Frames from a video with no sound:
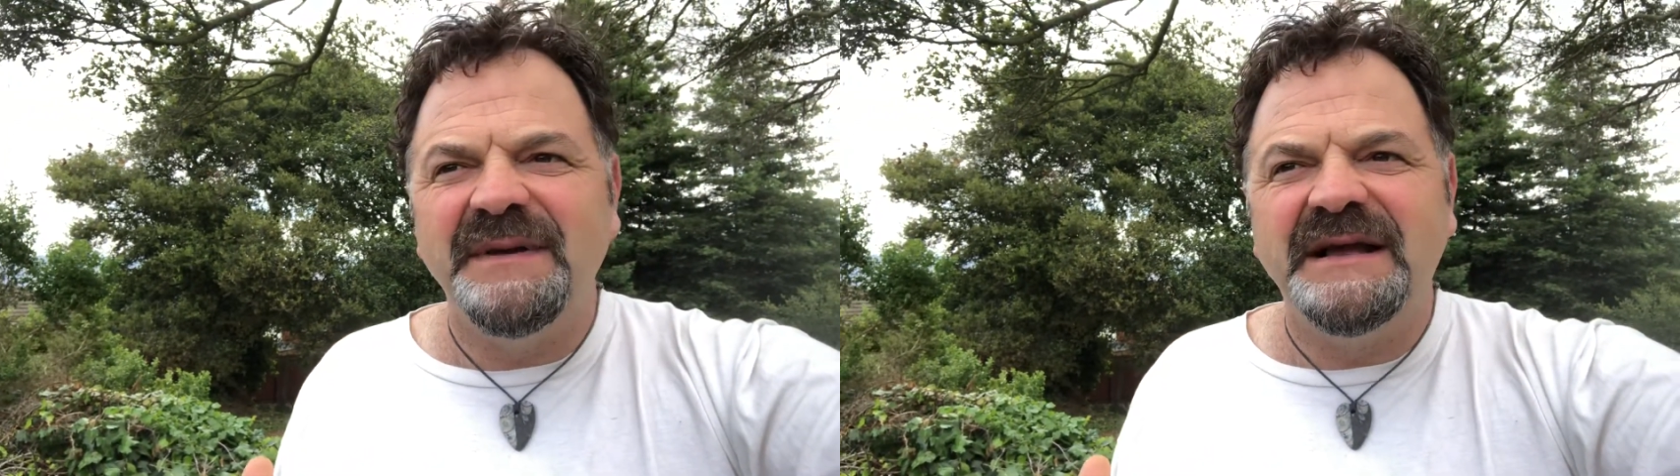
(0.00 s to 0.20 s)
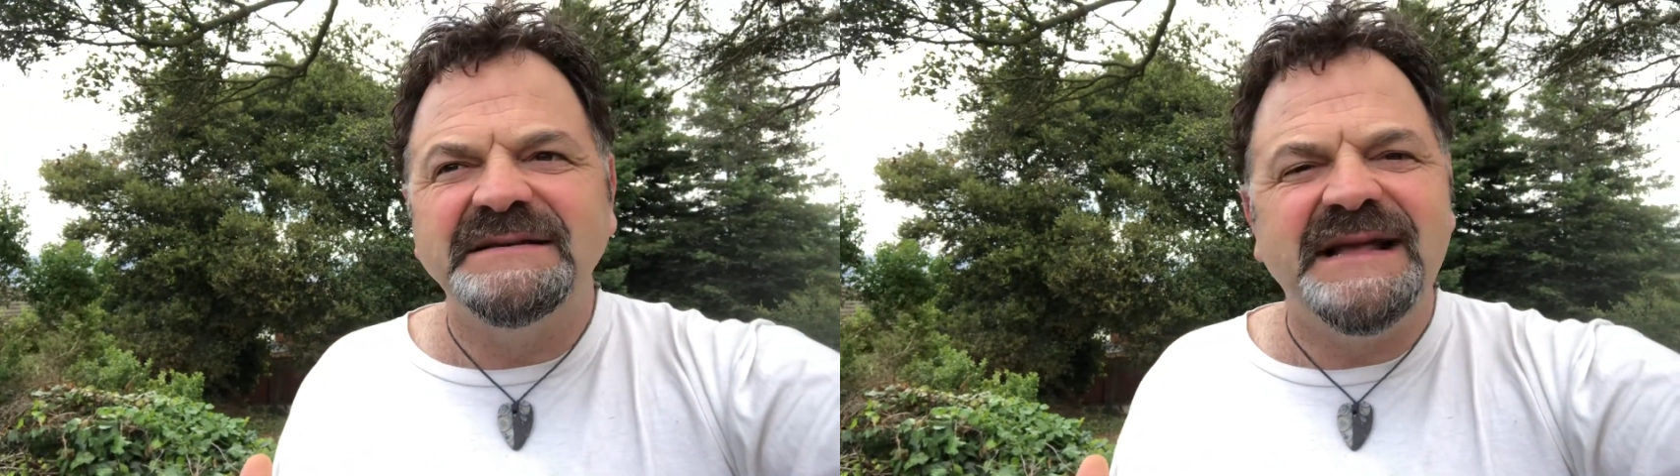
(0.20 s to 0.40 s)

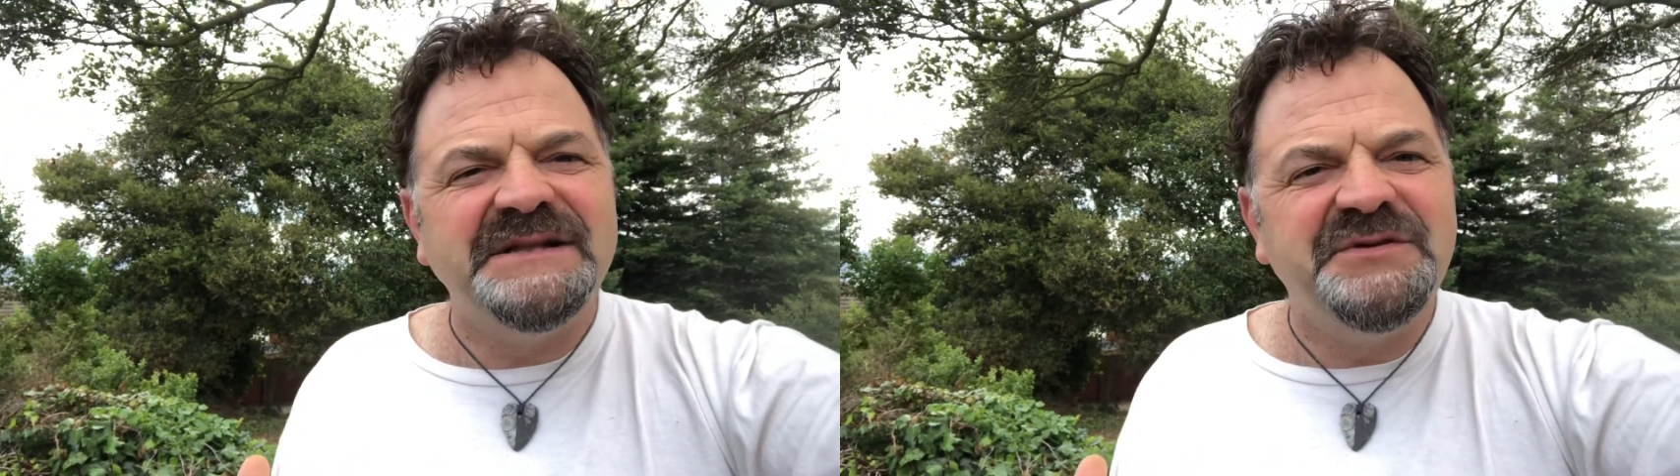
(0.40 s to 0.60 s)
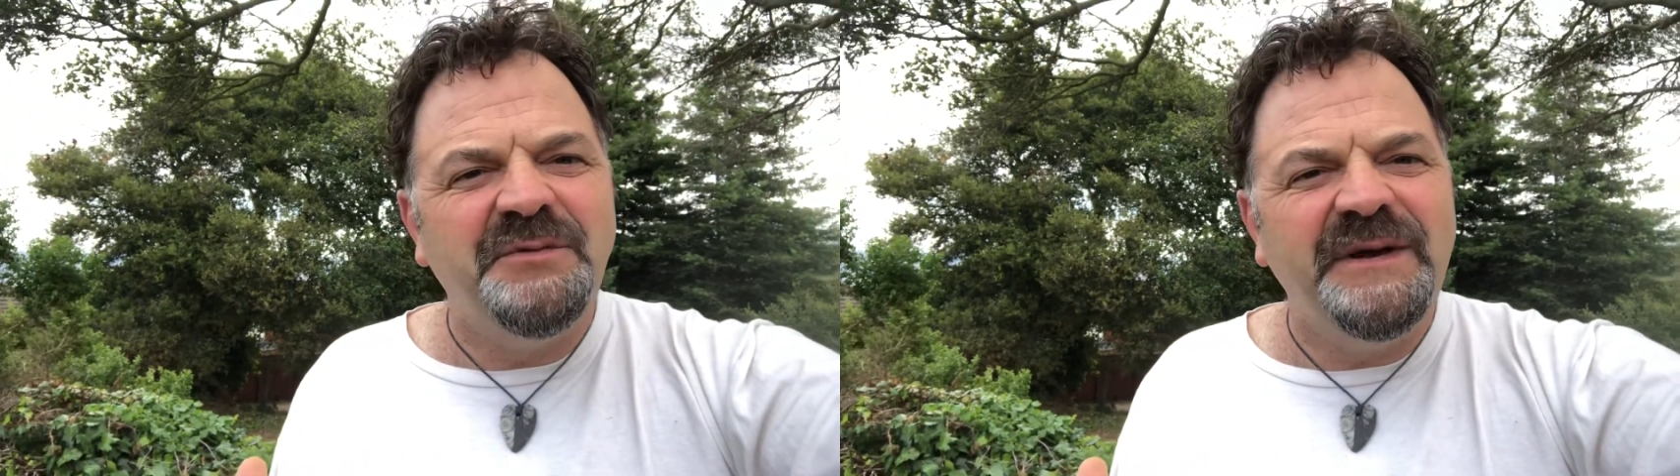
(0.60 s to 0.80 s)
because
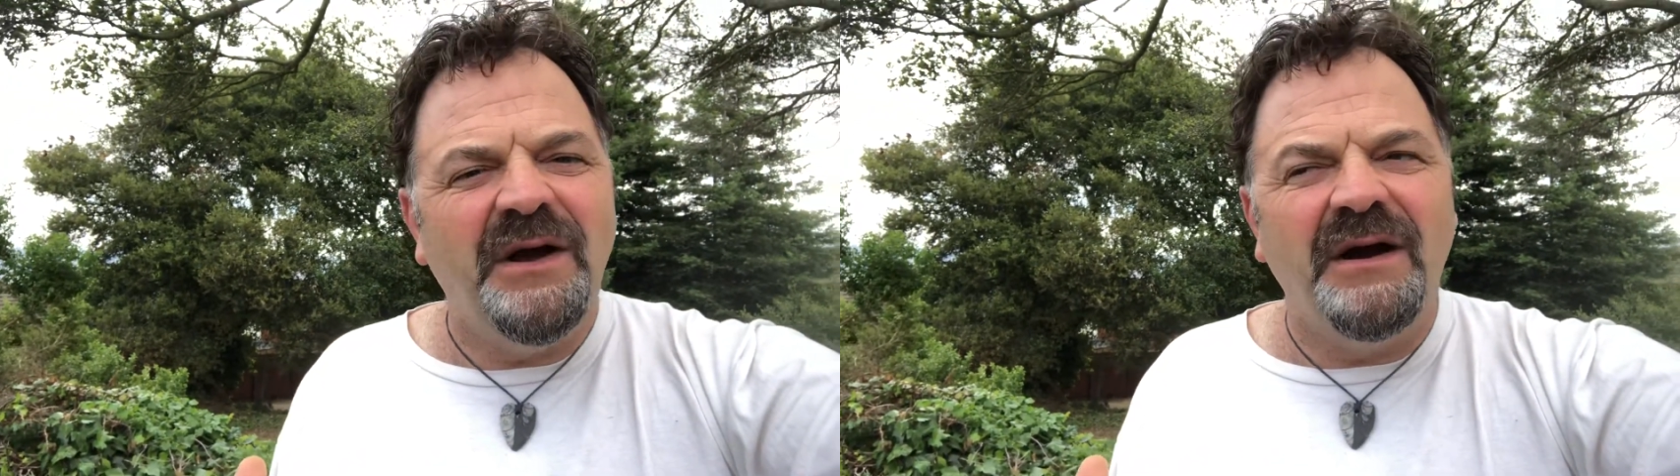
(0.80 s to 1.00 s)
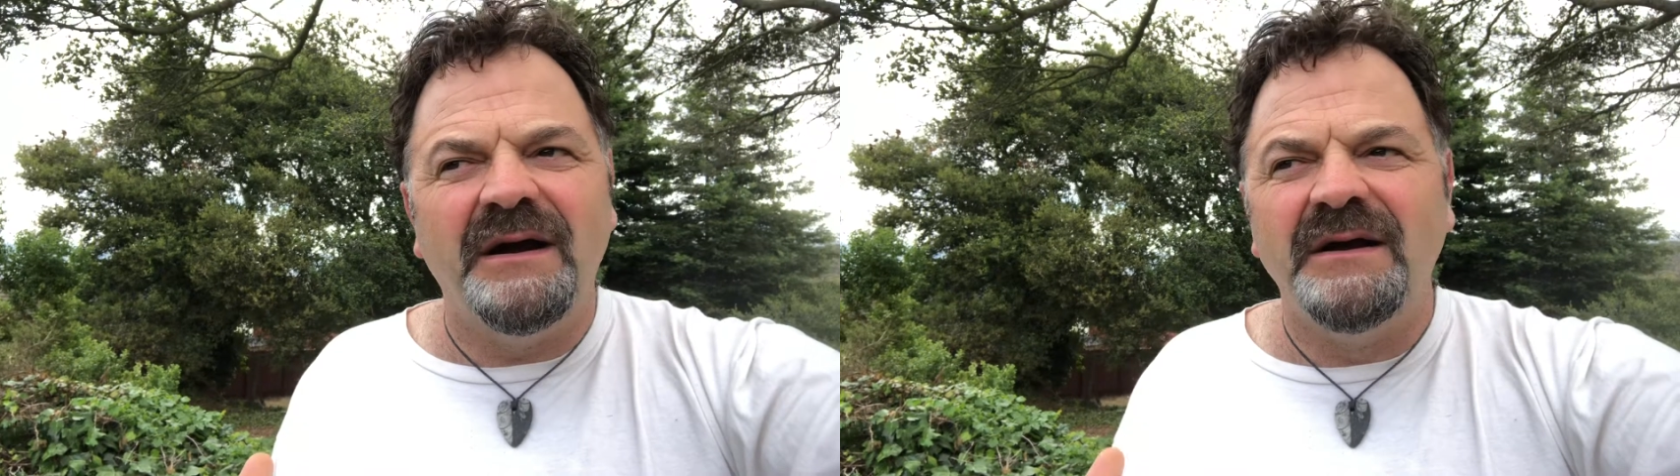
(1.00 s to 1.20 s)
that's who we
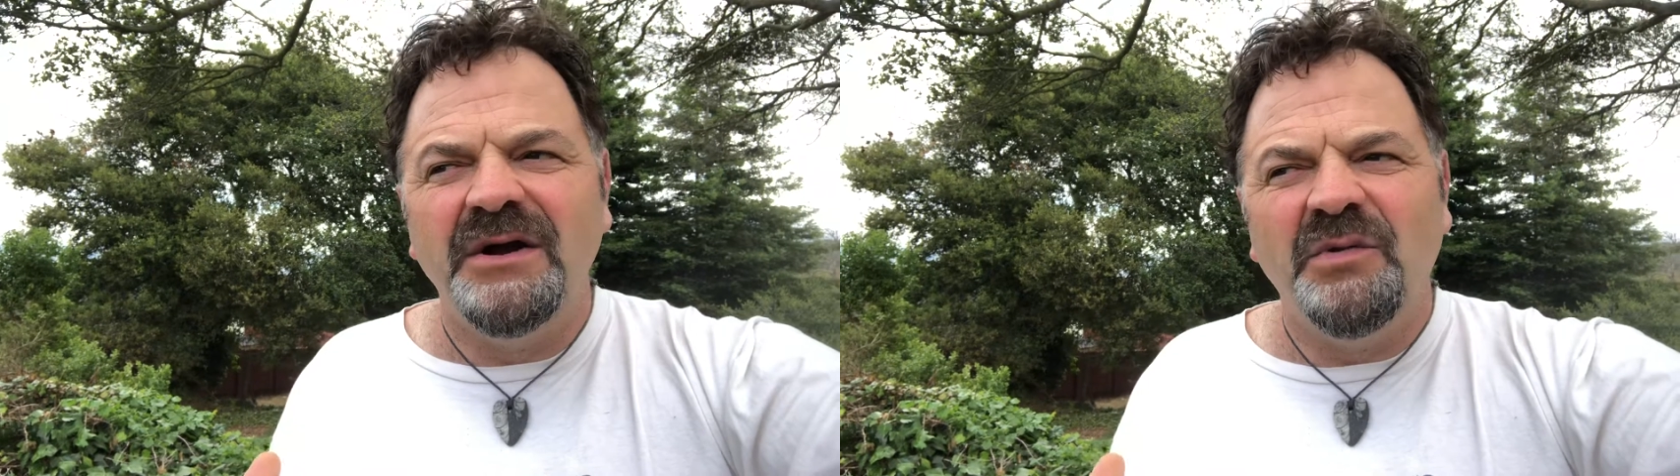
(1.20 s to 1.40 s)
are.